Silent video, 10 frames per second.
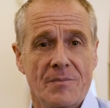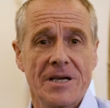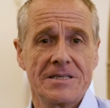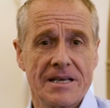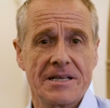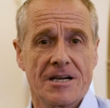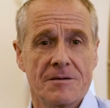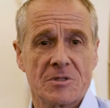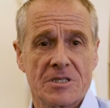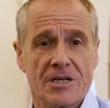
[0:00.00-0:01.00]
By setting
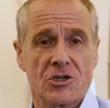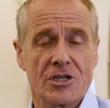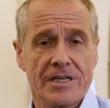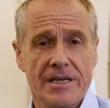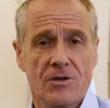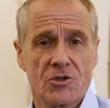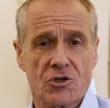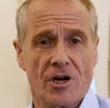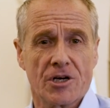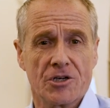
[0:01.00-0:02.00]
up such legal
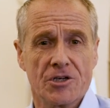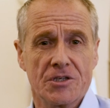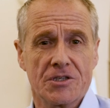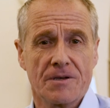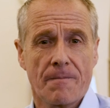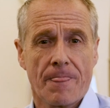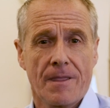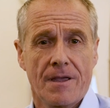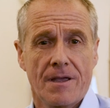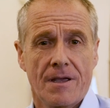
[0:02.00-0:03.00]
structures,
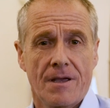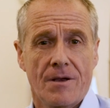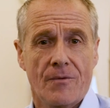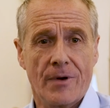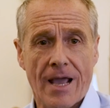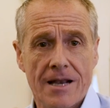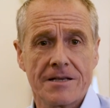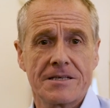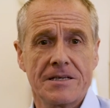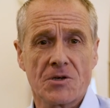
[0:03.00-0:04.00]

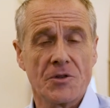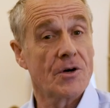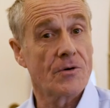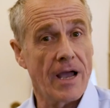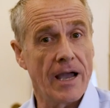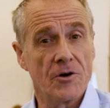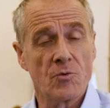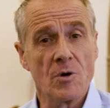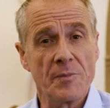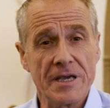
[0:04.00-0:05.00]
realities on the ground
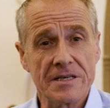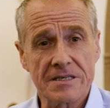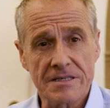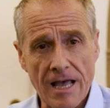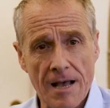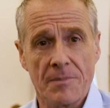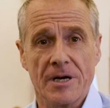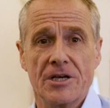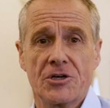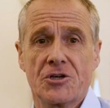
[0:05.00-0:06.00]
will be
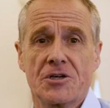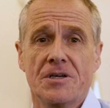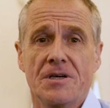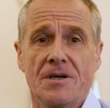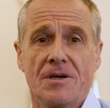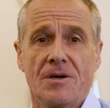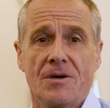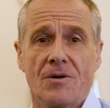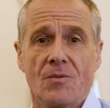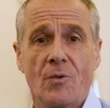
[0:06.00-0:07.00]
established
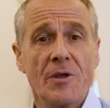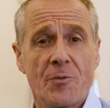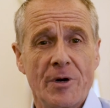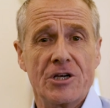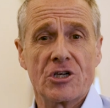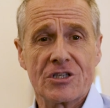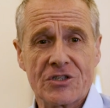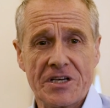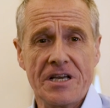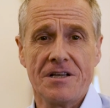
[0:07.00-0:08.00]
with which
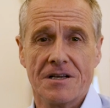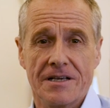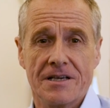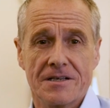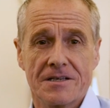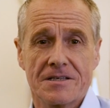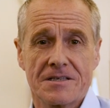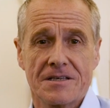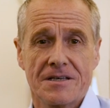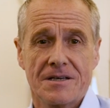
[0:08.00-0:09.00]
senior
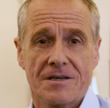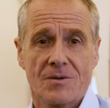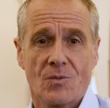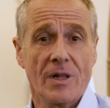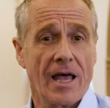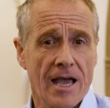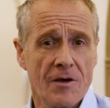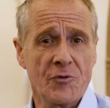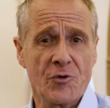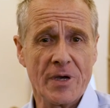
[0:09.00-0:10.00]
leaders will
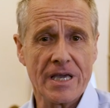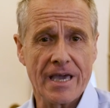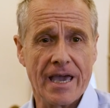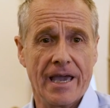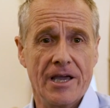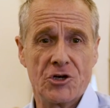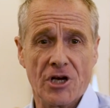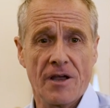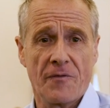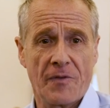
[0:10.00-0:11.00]
have to engage
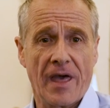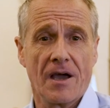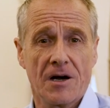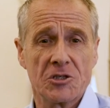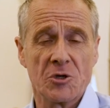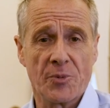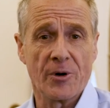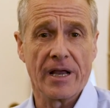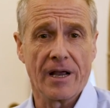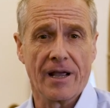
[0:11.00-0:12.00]
if they are to
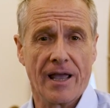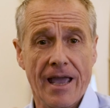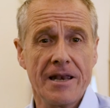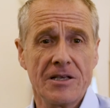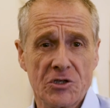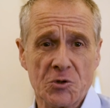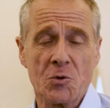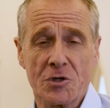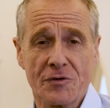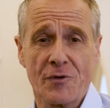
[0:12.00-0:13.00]
bring any
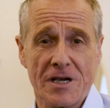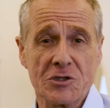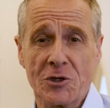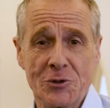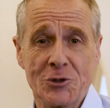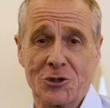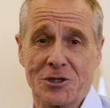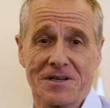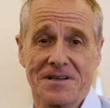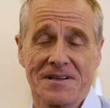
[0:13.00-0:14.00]
sort of resolution